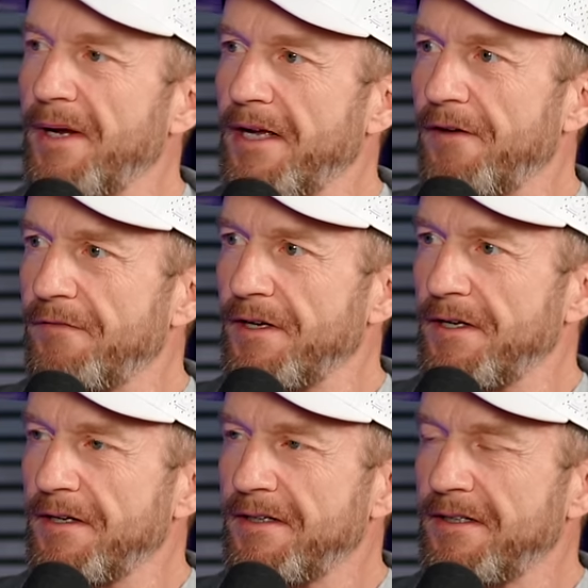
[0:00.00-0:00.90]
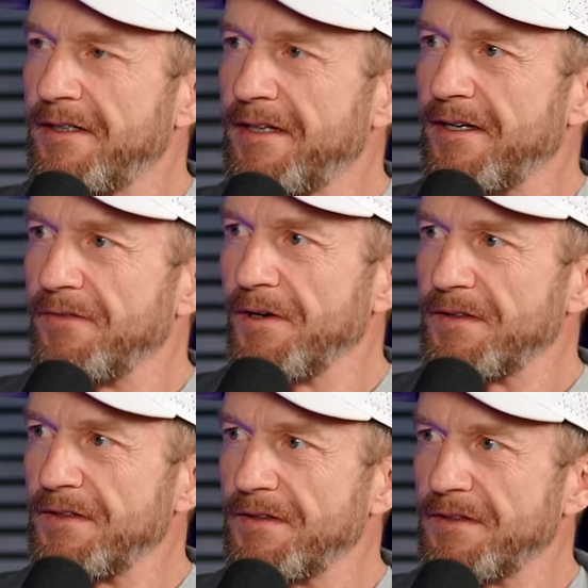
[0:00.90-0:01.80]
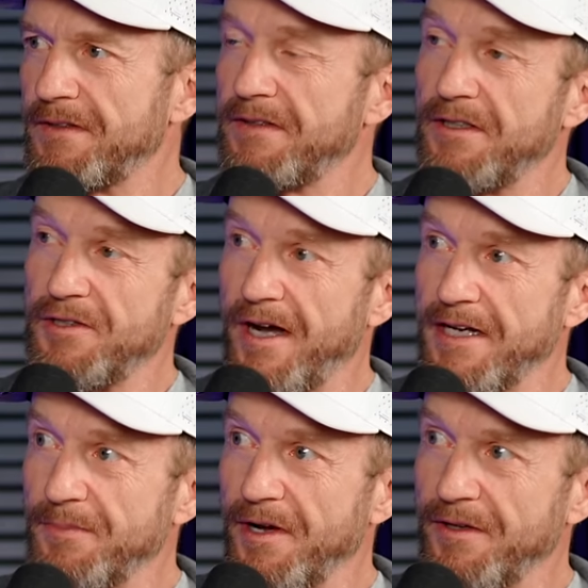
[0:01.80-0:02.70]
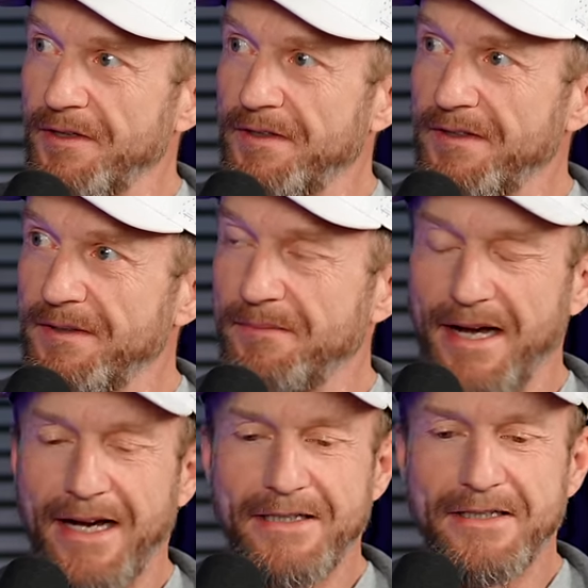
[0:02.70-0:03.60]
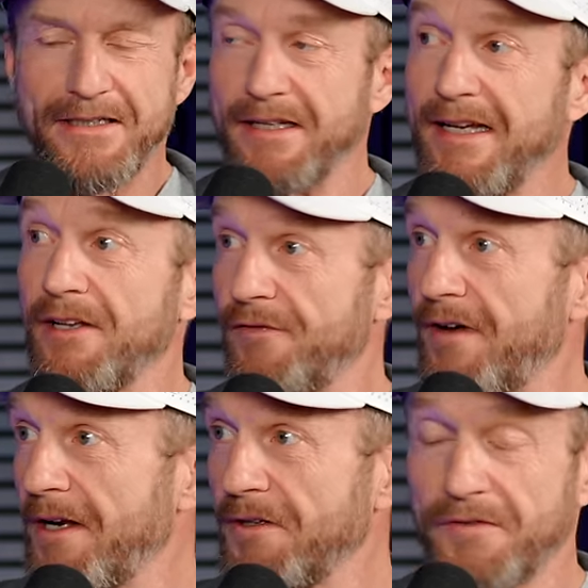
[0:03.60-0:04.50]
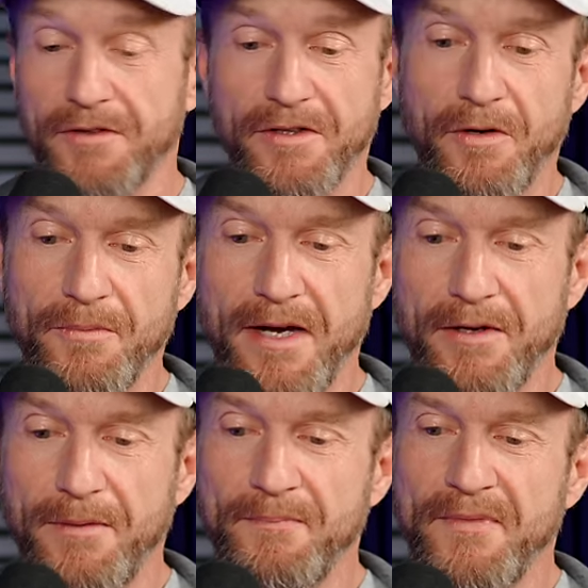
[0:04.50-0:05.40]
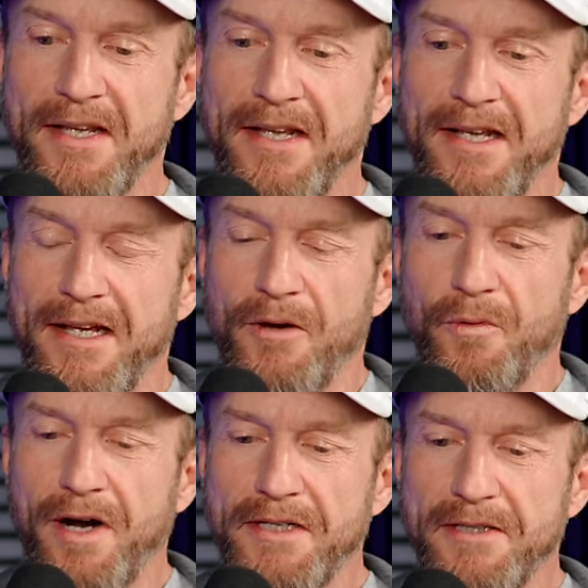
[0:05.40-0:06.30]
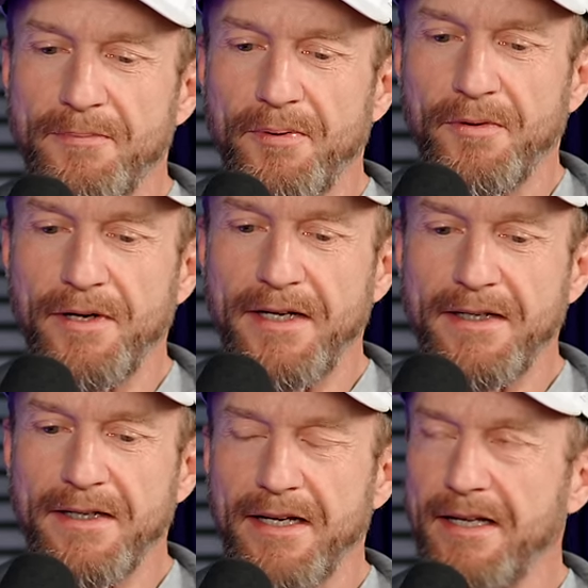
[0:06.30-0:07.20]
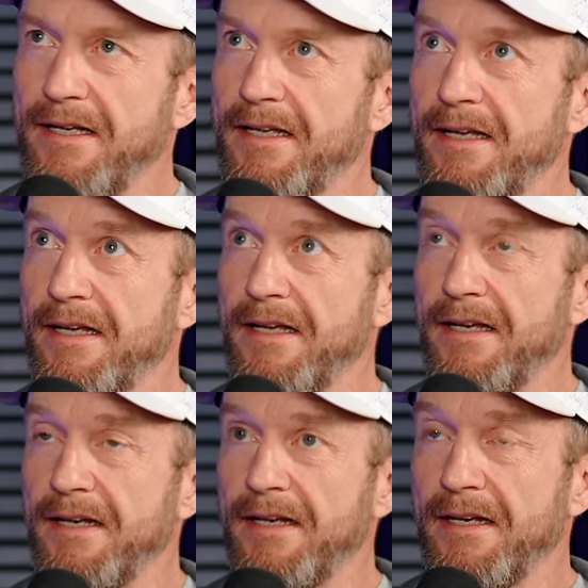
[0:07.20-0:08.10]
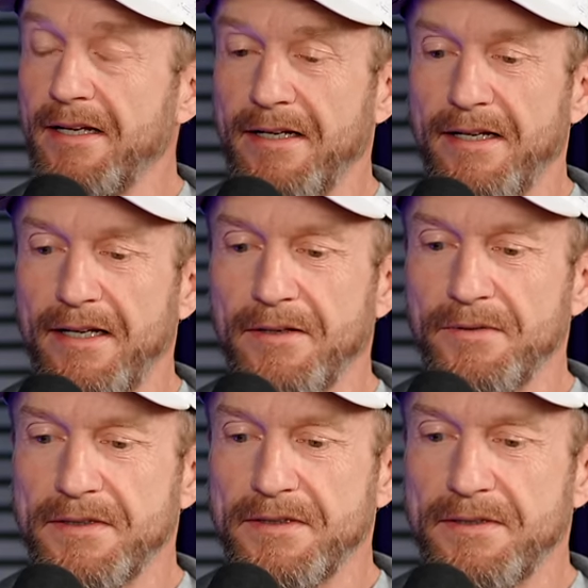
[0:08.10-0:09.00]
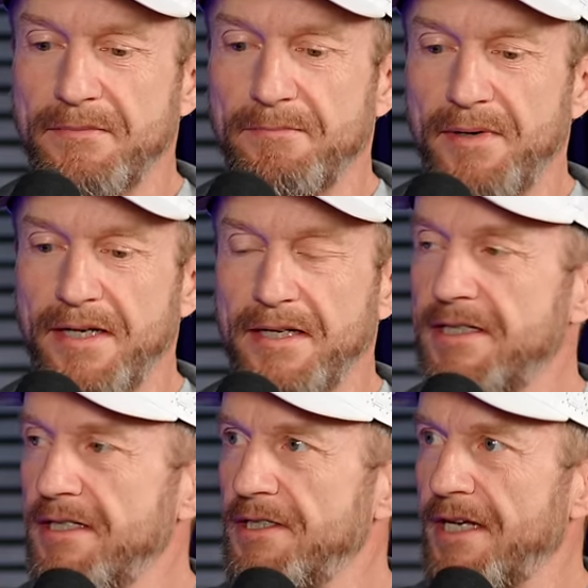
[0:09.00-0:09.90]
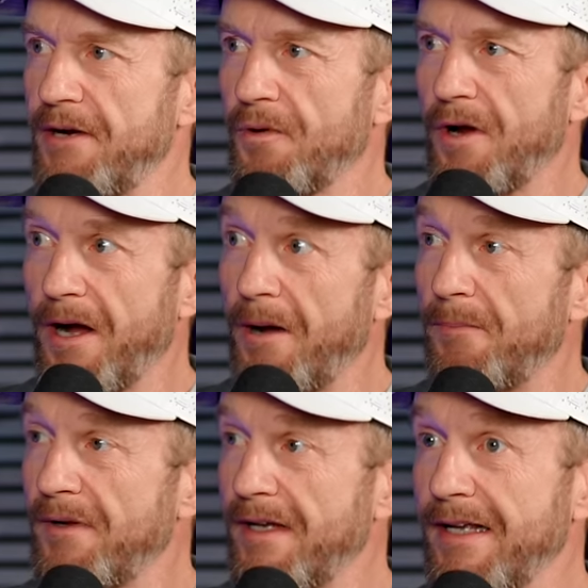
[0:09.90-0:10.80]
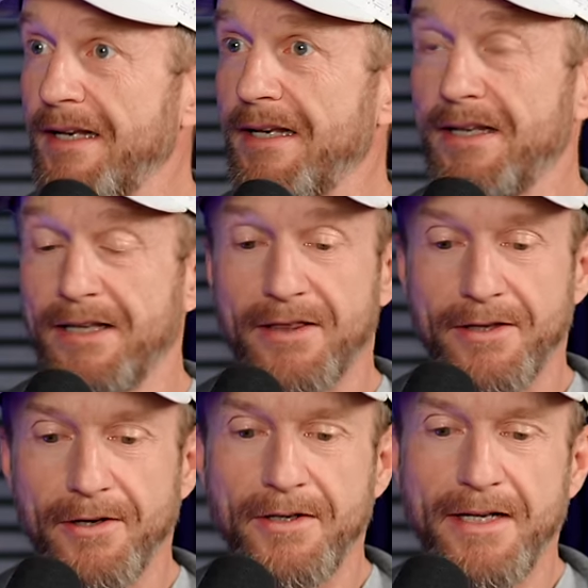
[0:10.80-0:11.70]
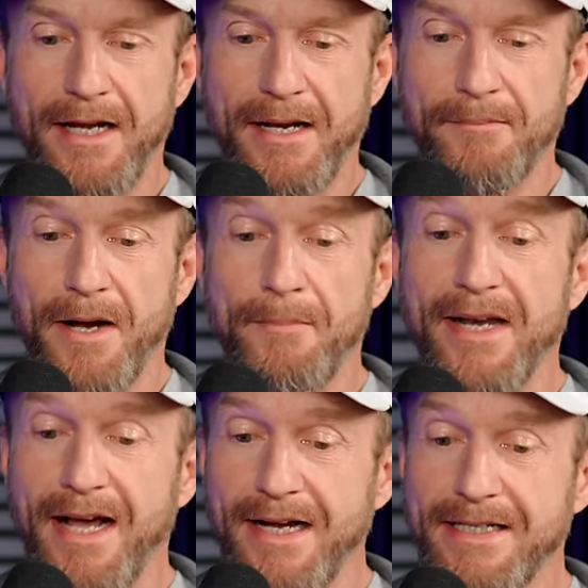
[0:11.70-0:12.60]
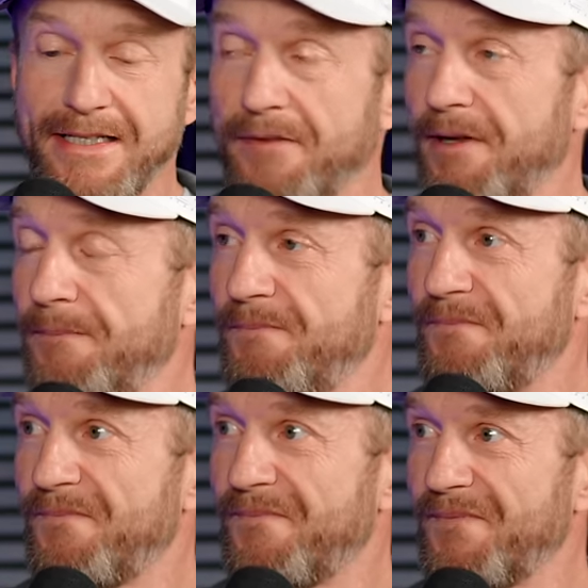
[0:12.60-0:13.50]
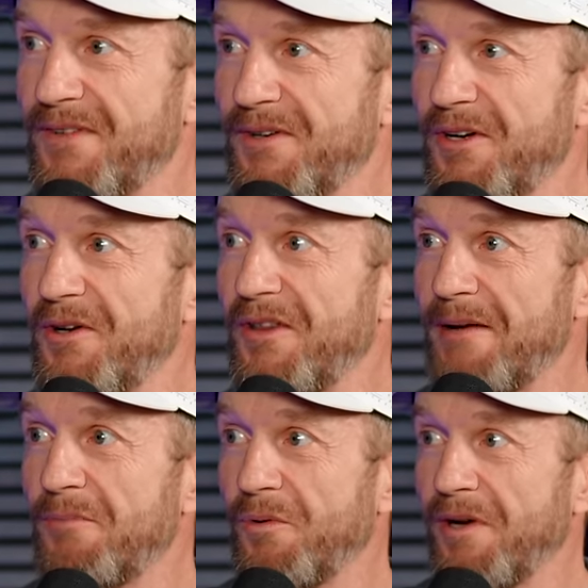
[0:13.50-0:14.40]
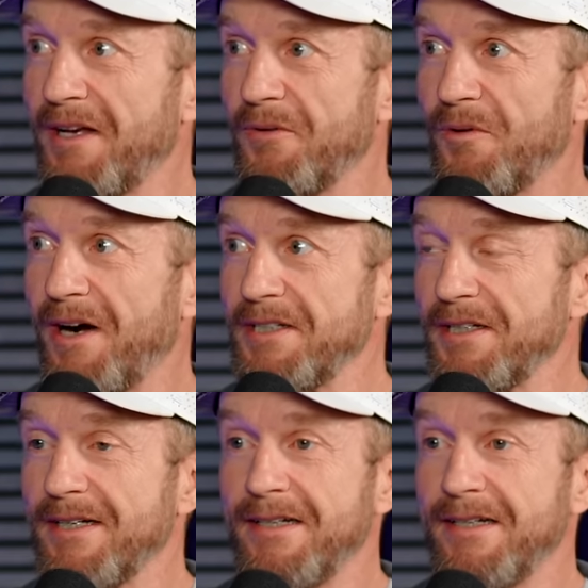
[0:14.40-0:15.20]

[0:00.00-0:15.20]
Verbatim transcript: McGuffin versus the Johns brothers match in the finals for the gold medal, watch the point in it was Ben and CJ were up in the third game, up 9 7. So go to that point and watch it.